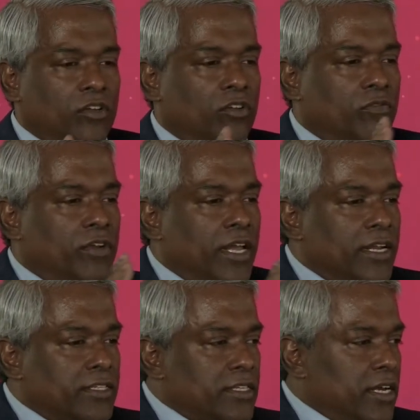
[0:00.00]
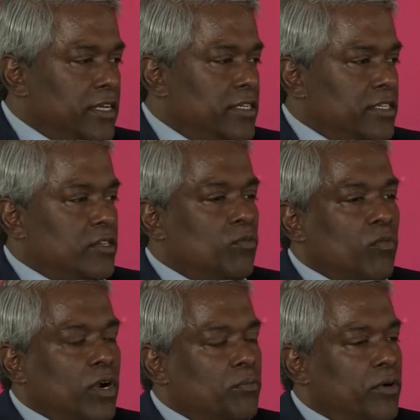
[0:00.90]
You have data scientists in
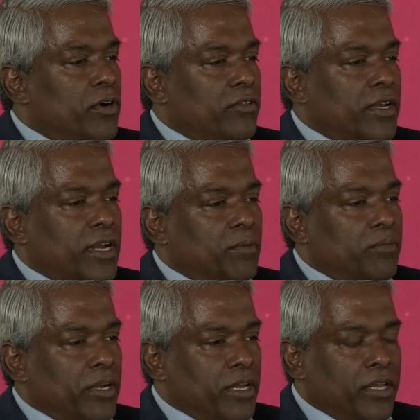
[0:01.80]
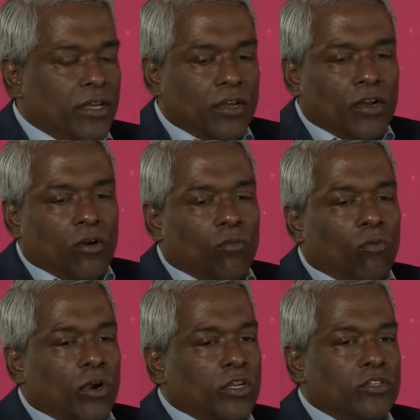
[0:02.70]
one part of the company
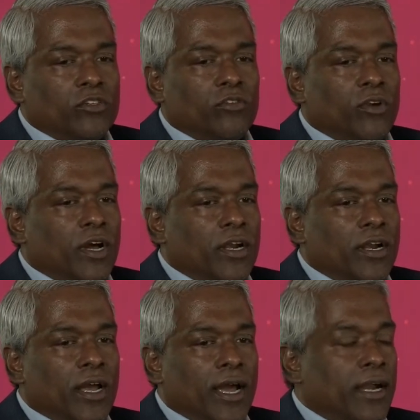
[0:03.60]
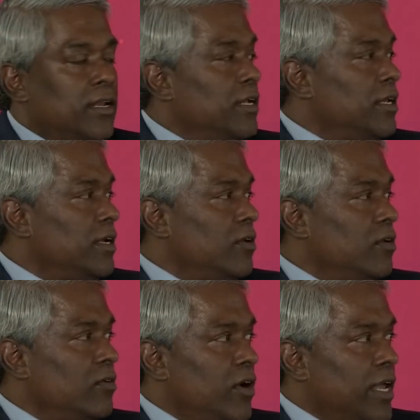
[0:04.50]
wanting to run analytical
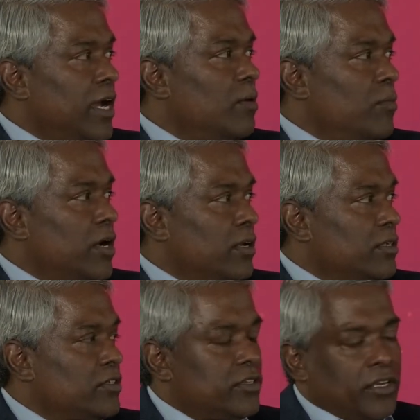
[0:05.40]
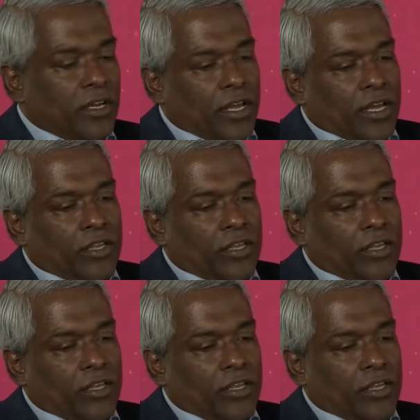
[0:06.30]
or AI models. Yep.